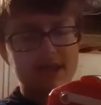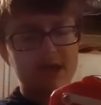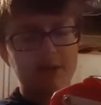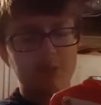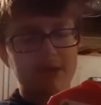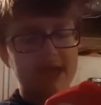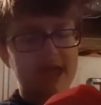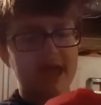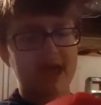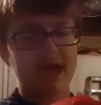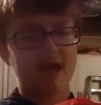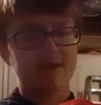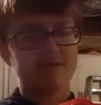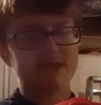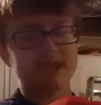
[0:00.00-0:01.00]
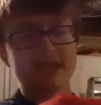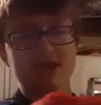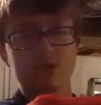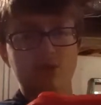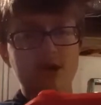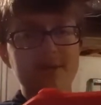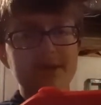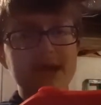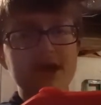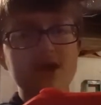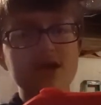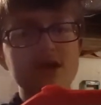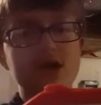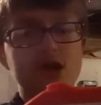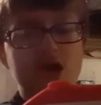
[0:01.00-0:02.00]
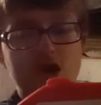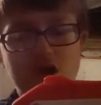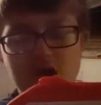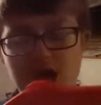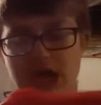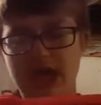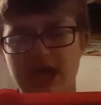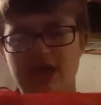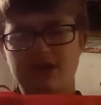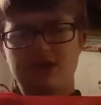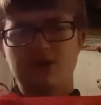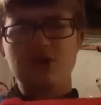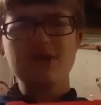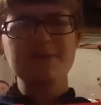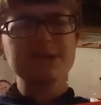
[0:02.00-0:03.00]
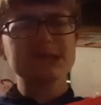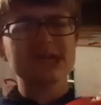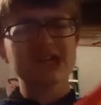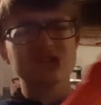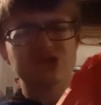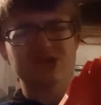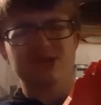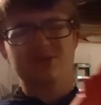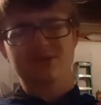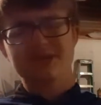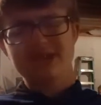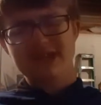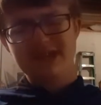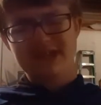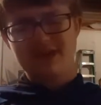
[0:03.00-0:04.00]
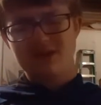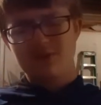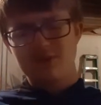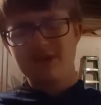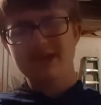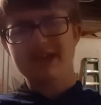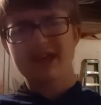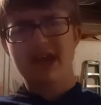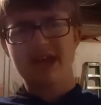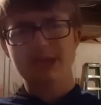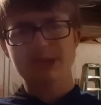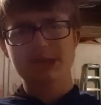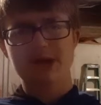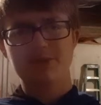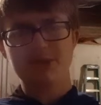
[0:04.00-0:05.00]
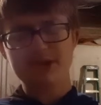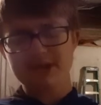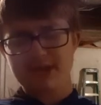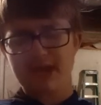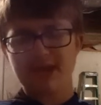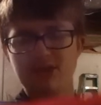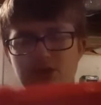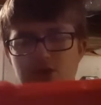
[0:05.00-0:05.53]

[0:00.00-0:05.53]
then we have the grip here, and the grip is actually really, really nice. I really like the